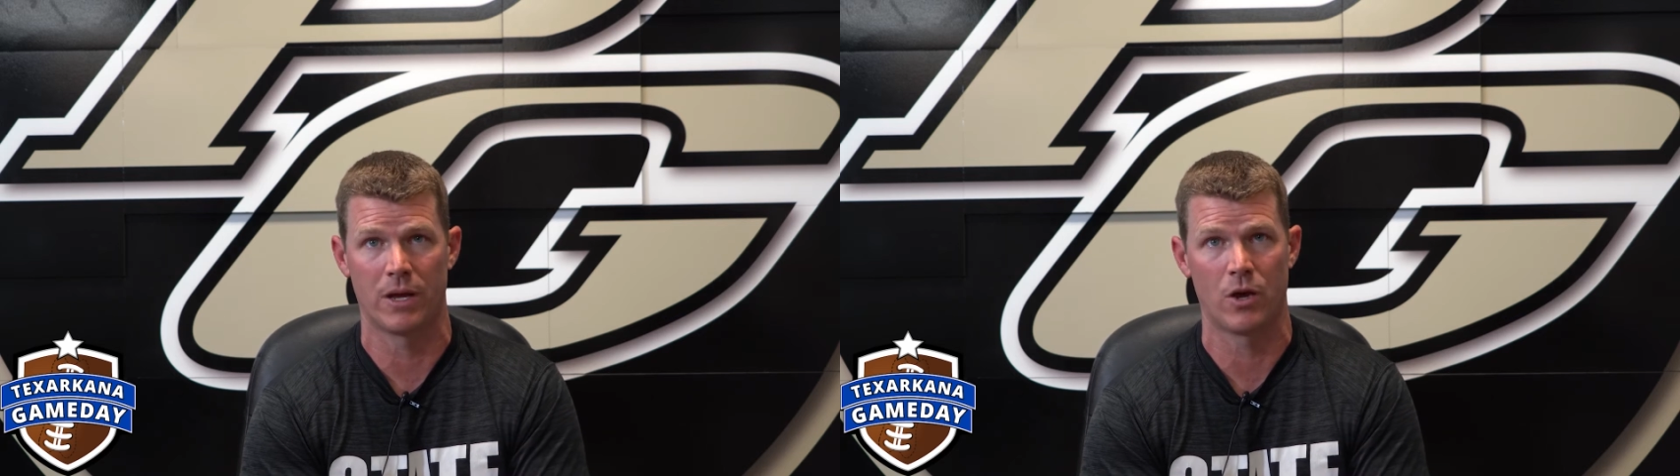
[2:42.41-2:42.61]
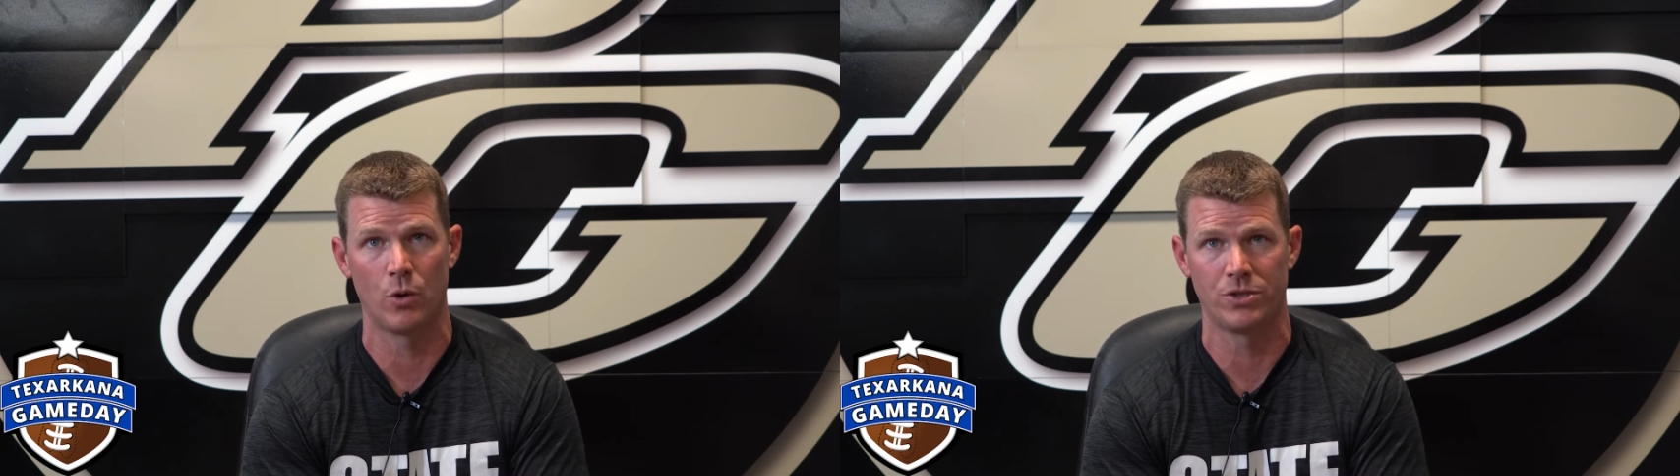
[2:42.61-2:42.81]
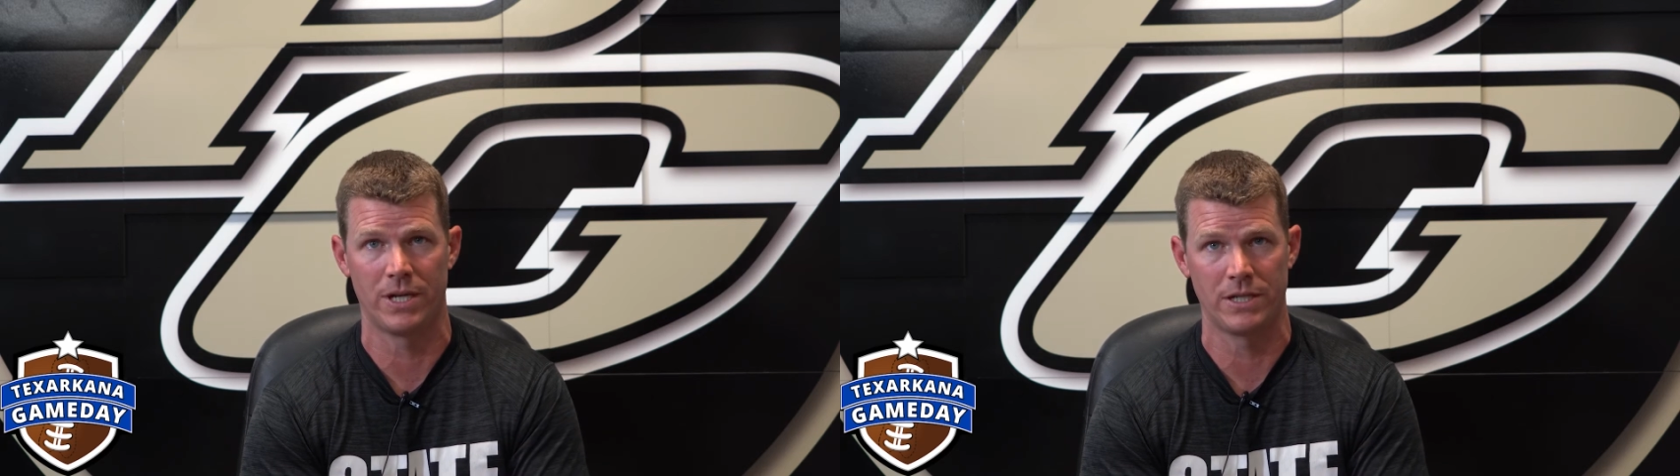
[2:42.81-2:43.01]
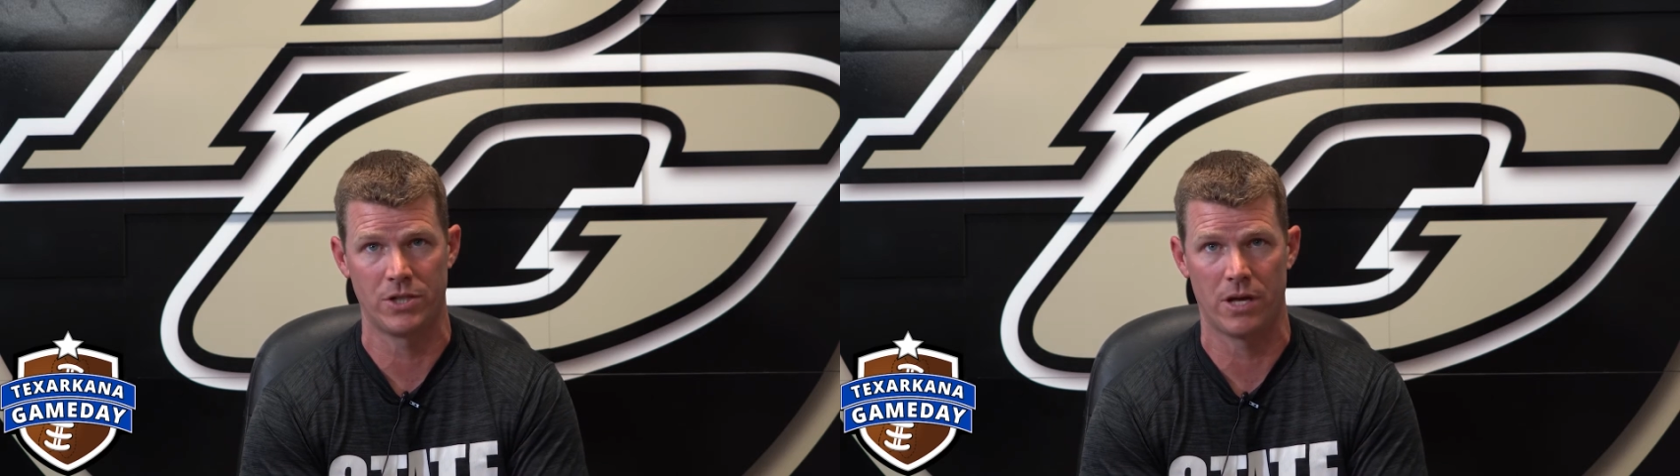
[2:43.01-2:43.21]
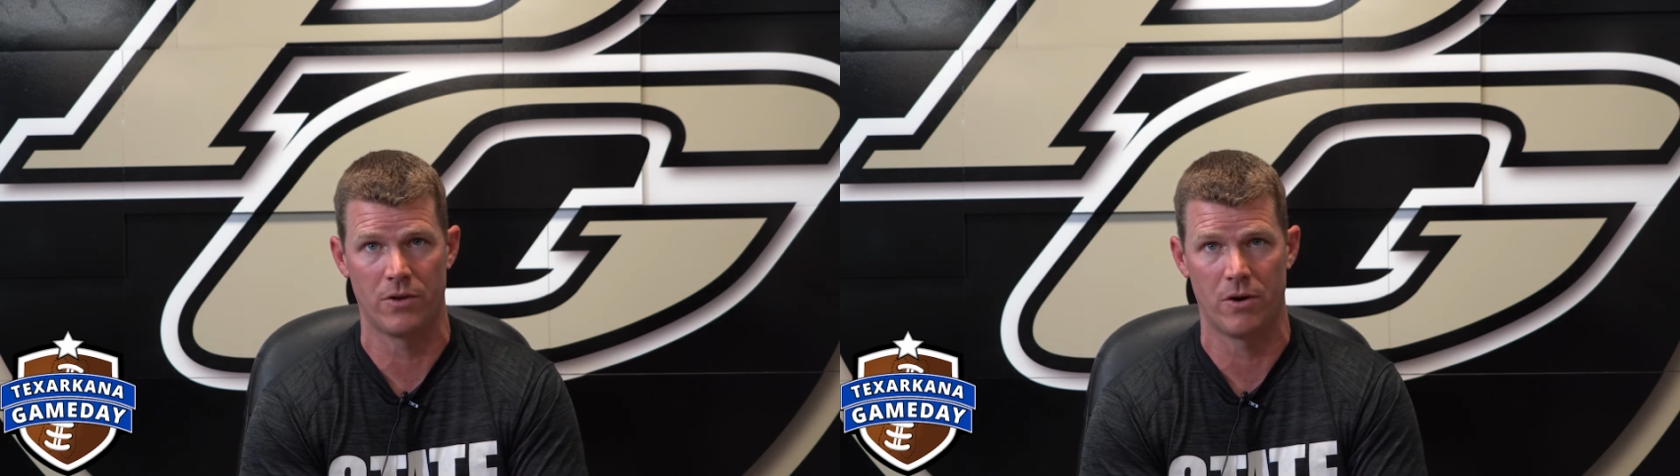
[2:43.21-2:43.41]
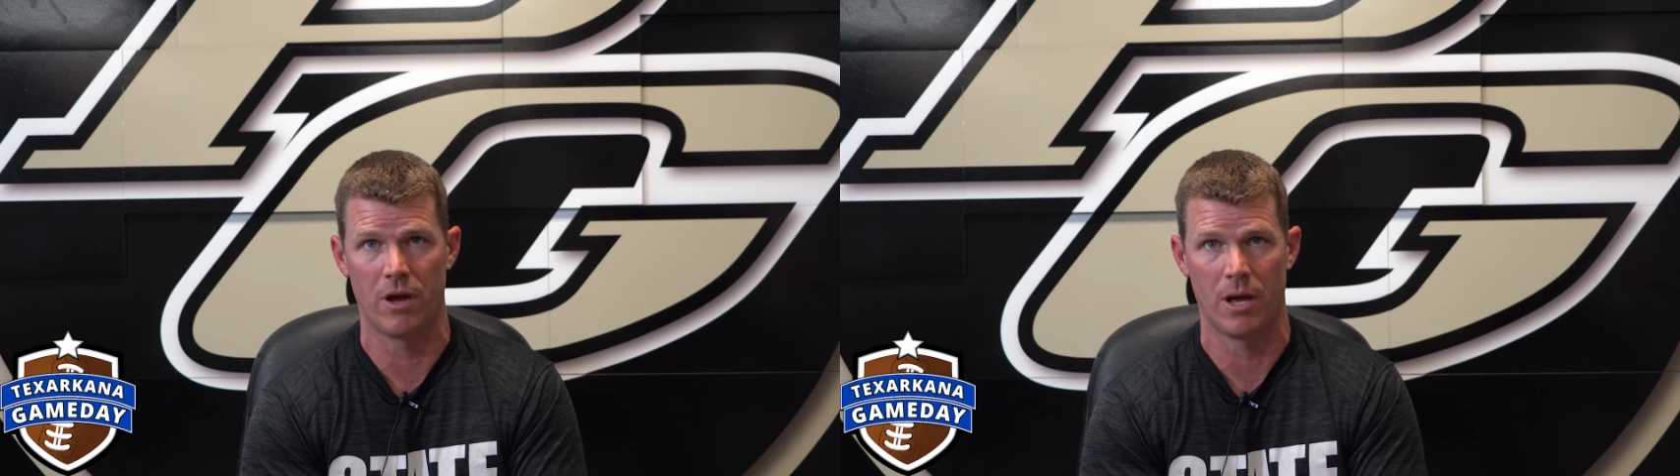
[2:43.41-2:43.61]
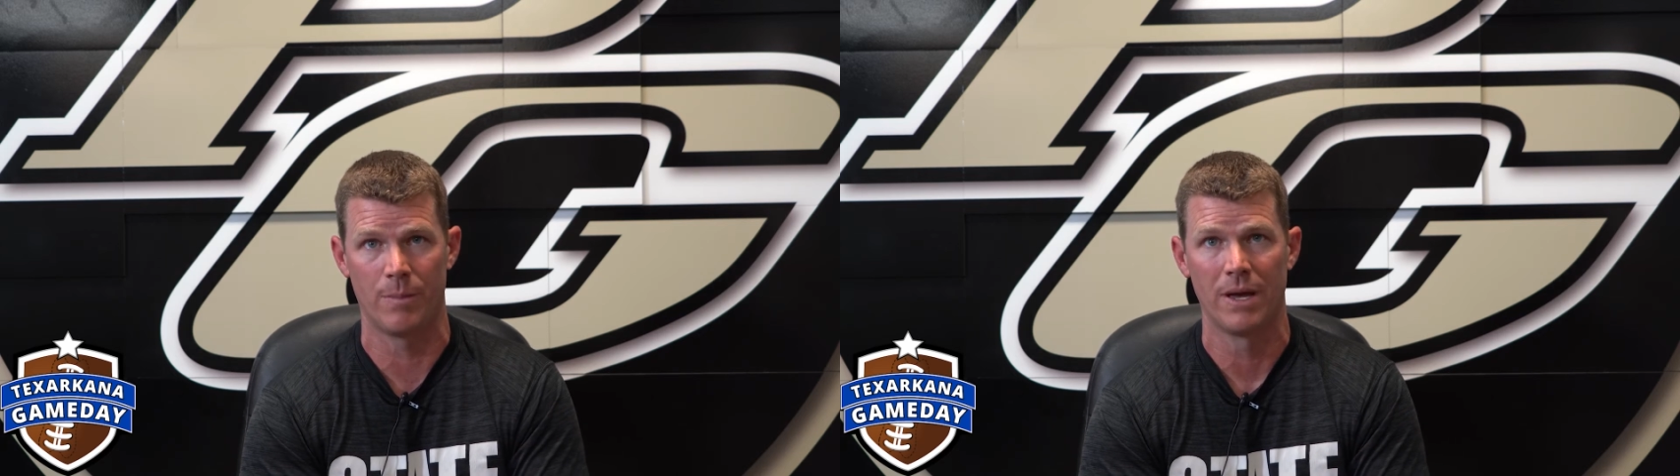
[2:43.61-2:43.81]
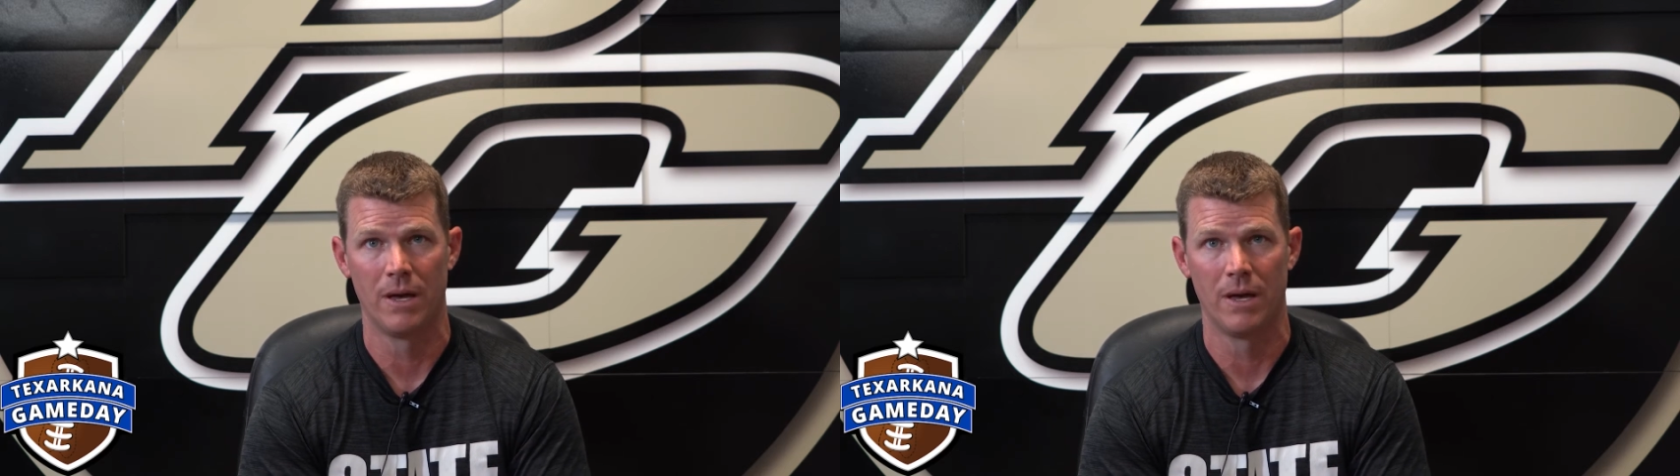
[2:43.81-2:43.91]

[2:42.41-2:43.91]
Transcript: and coaching each other up,